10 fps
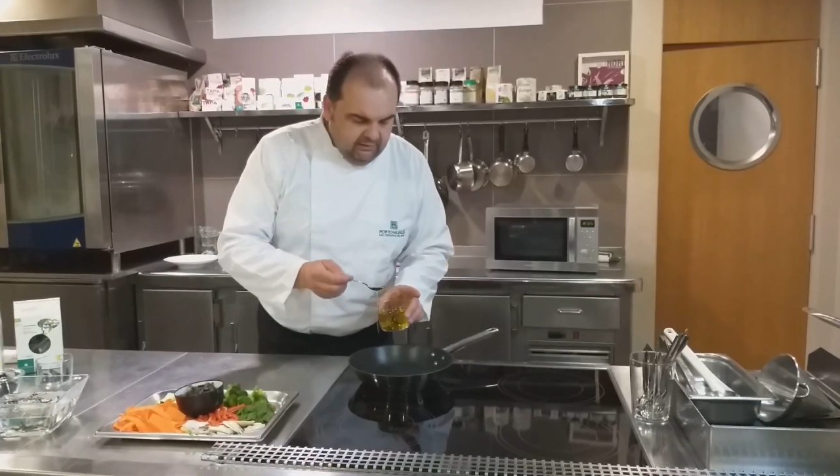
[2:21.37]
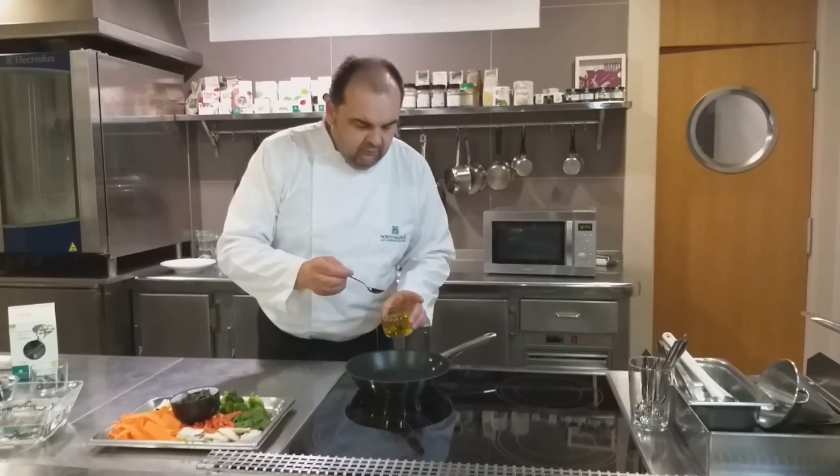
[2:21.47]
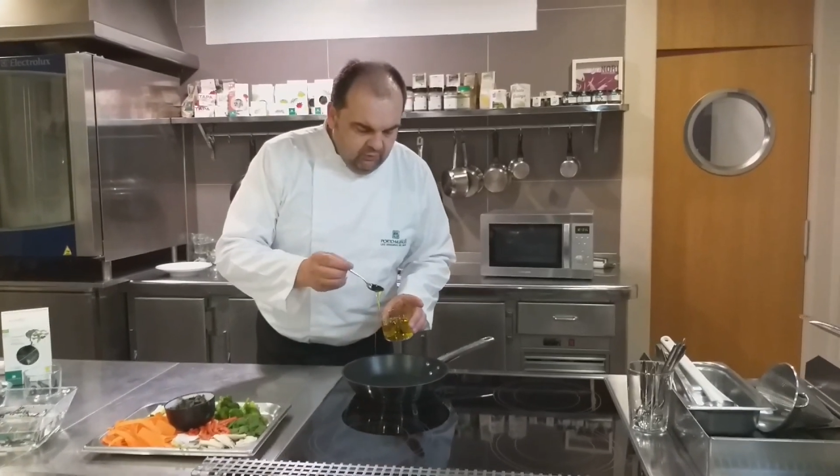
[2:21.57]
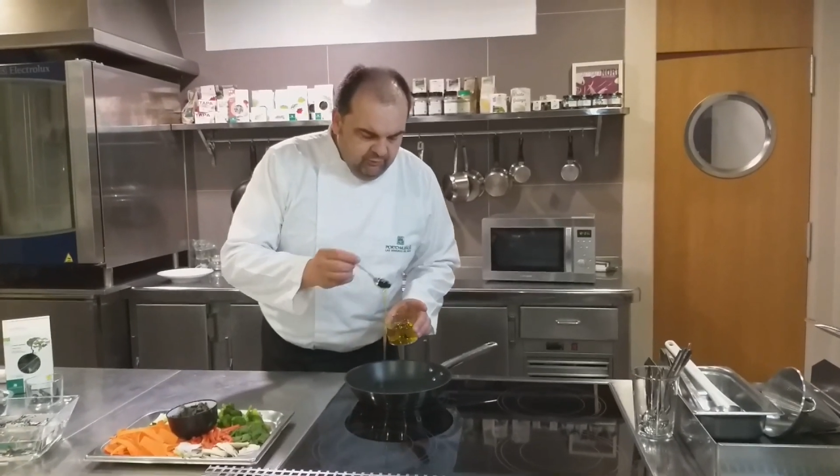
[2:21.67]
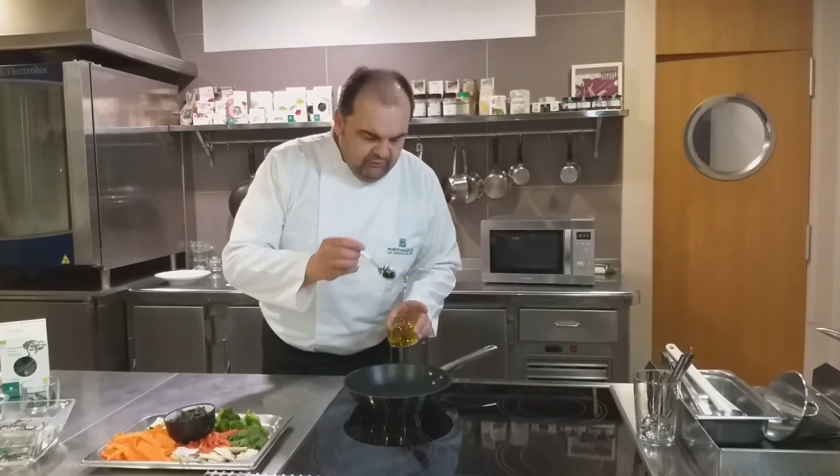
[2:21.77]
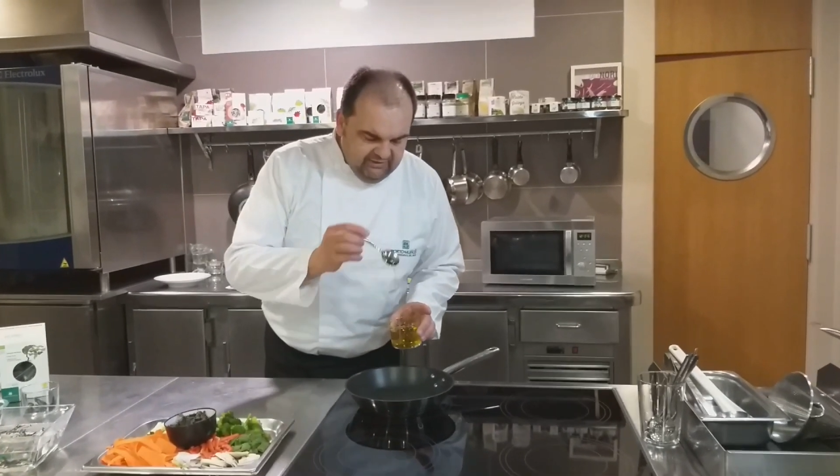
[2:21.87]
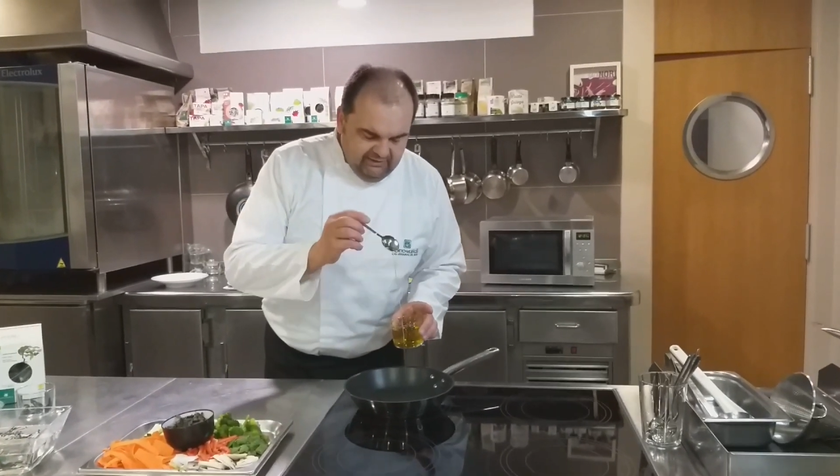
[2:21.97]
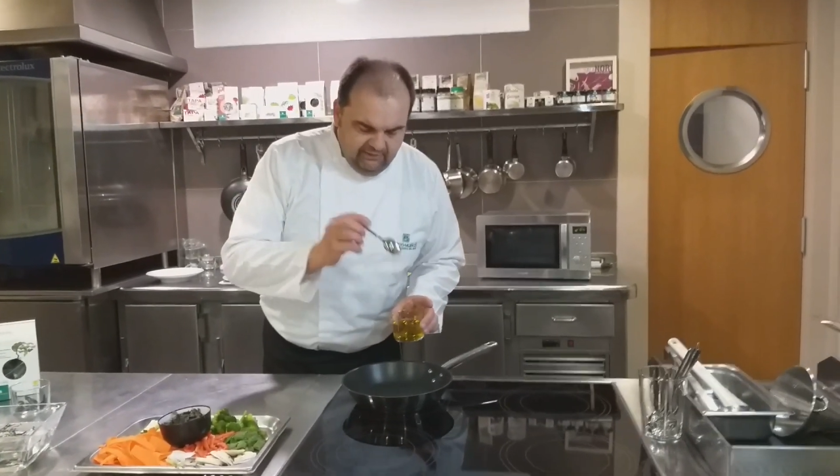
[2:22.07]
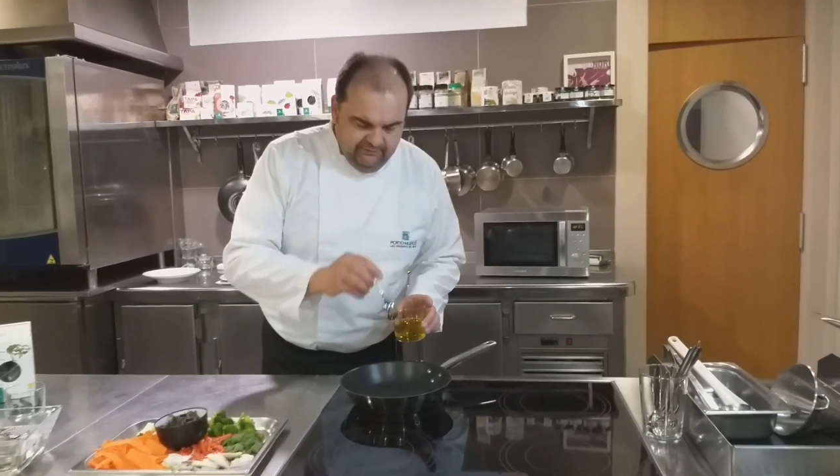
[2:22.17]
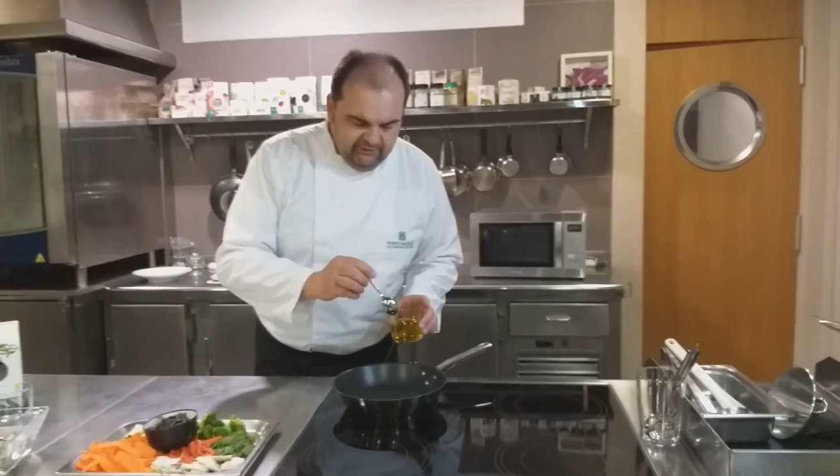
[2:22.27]
We put in a
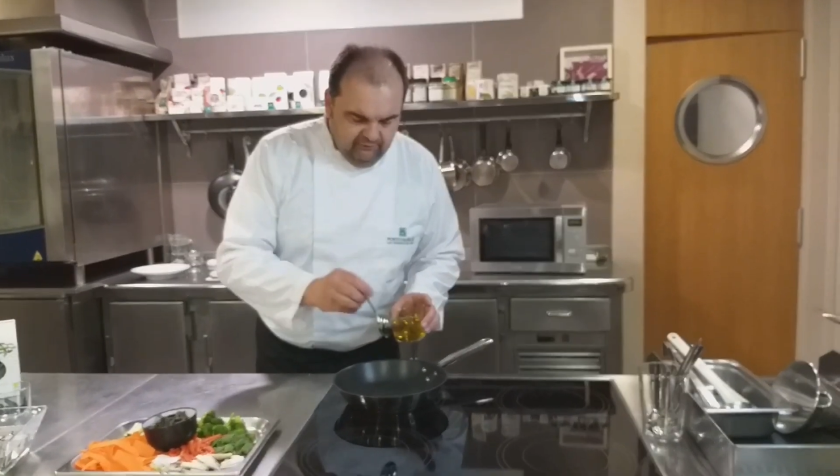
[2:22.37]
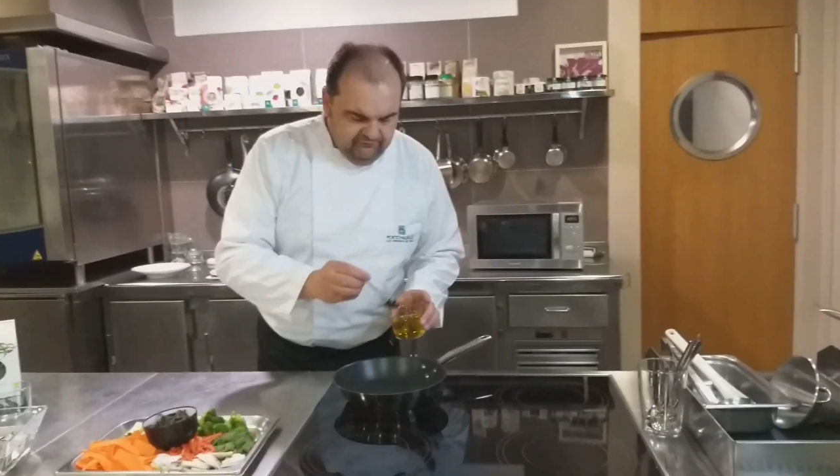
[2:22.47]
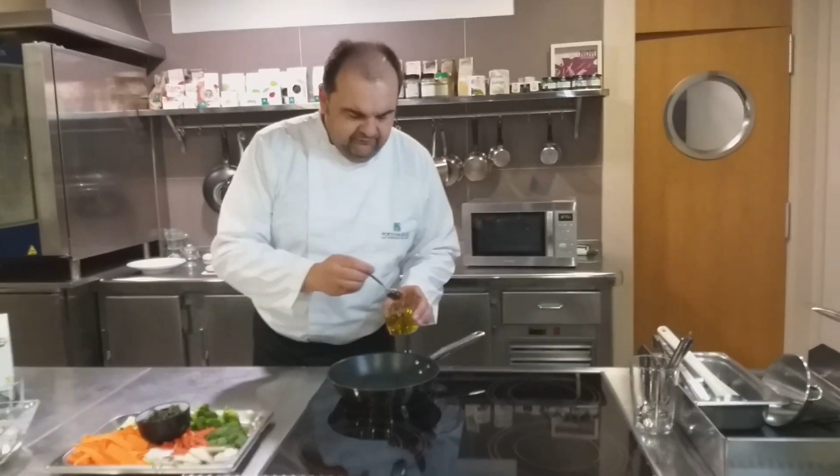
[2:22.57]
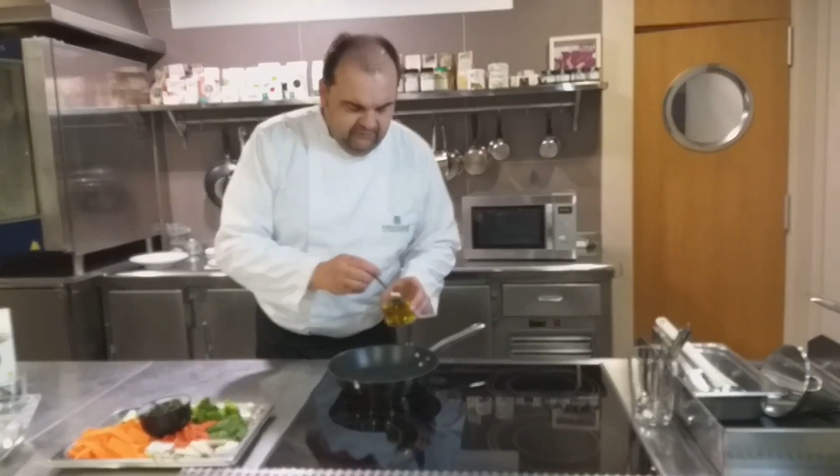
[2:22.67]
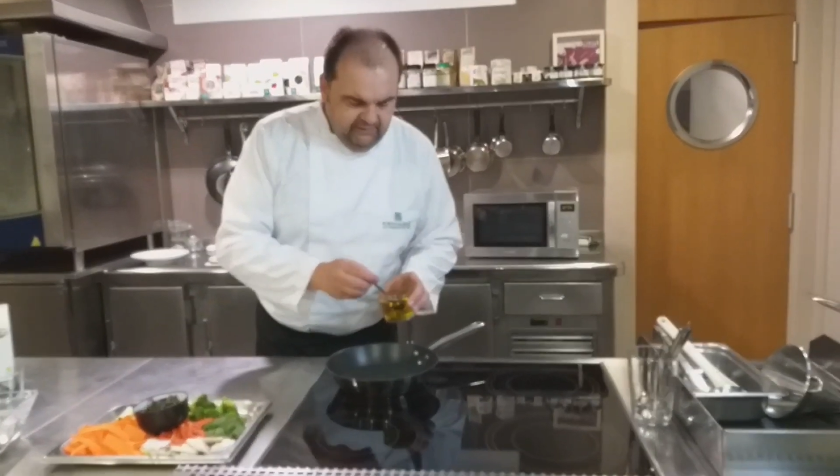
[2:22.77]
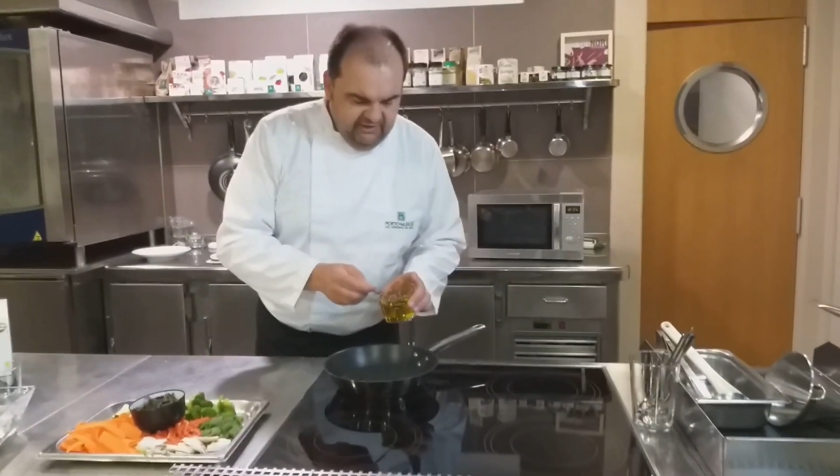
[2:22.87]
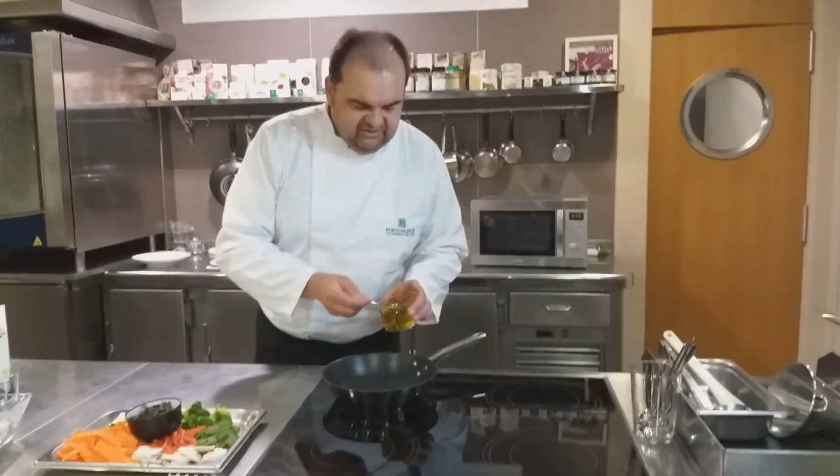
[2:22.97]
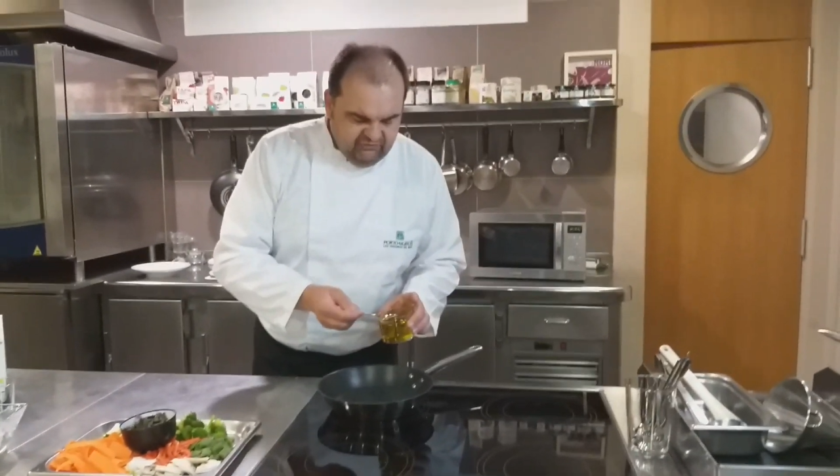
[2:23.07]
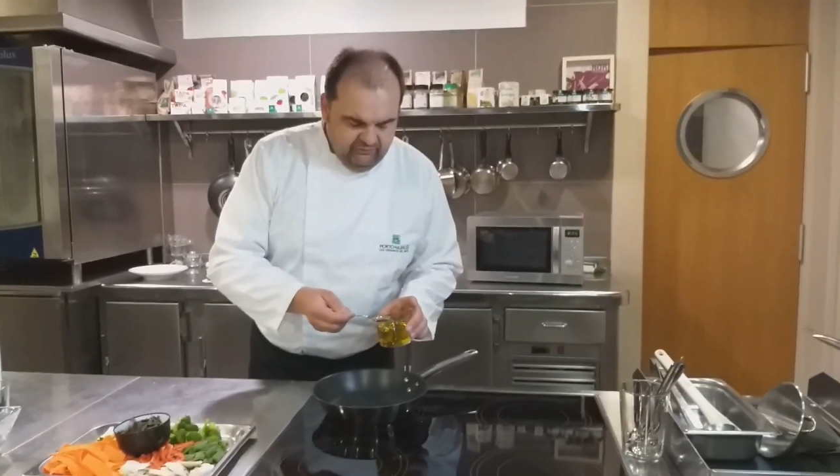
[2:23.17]
little bit of extra